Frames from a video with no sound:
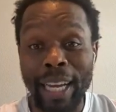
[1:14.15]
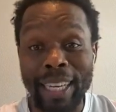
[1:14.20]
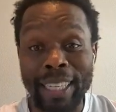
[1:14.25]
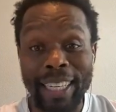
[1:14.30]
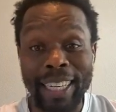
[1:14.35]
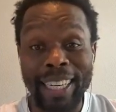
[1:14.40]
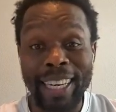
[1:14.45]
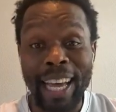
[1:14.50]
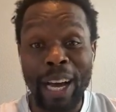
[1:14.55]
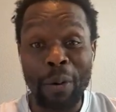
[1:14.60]
I
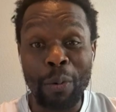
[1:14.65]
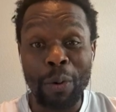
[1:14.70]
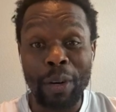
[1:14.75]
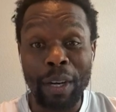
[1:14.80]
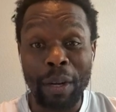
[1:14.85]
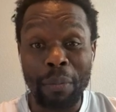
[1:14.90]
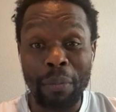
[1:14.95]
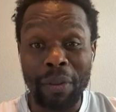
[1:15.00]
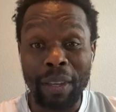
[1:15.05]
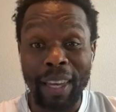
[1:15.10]
did not
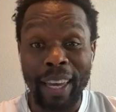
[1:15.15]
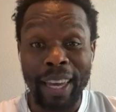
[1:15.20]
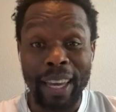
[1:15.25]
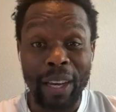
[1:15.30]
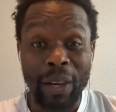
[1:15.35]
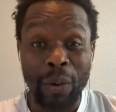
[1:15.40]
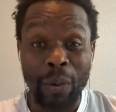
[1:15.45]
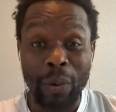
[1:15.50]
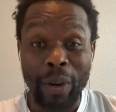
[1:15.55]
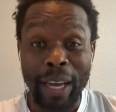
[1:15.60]
want to be
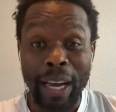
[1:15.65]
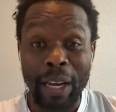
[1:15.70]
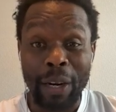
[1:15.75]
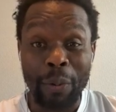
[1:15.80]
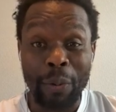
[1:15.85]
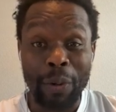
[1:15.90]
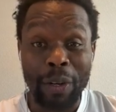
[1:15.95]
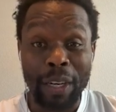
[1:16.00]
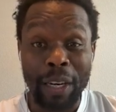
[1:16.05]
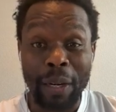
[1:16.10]
angry. I
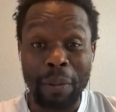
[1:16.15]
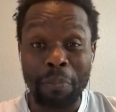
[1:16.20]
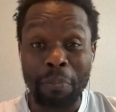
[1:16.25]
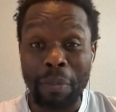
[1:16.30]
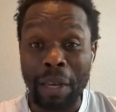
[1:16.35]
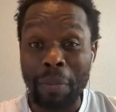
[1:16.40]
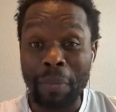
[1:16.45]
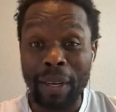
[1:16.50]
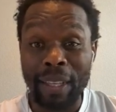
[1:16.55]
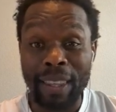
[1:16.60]
don't want to
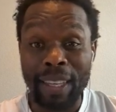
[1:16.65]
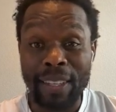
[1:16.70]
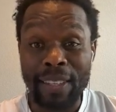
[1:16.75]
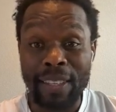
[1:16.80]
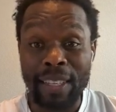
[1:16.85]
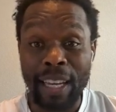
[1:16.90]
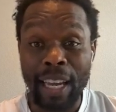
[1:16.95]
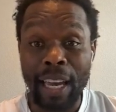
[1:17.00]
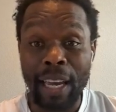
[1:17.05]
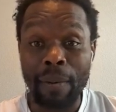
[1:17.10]
mimic the
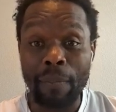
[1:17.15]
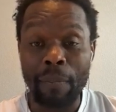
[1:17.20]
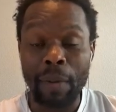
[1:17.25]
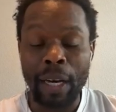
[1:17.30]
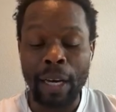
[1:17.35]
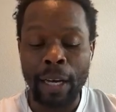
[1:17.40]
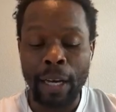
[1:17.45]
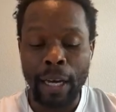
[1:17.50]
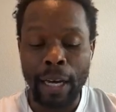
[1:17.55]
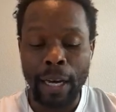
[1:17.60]
same
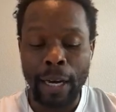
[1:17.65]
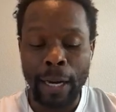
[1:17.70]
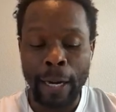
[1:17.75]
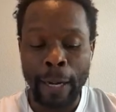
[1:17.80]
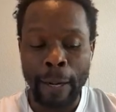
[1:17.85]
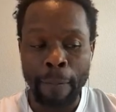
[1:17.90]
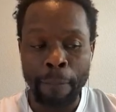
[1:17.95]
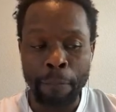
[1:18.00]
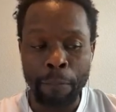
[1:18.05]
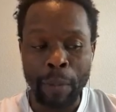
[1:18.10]

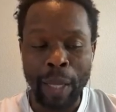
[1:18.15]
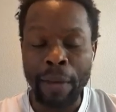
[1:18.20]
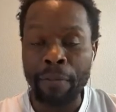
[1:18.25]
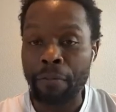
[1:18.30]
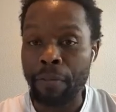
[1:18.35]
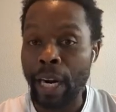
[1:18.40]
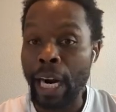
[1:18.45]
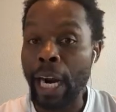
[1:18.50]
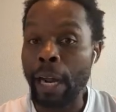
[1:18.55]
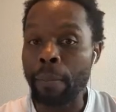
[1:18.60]
um,
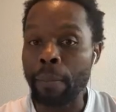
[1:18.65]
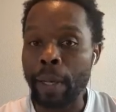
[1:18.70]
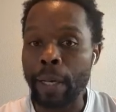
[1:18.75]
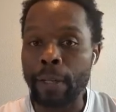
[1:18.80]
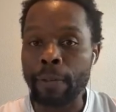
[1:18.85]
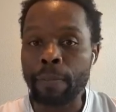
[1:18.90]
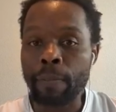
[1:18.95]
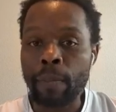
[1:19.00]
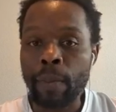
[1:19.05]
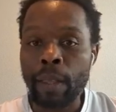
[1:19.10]
environment.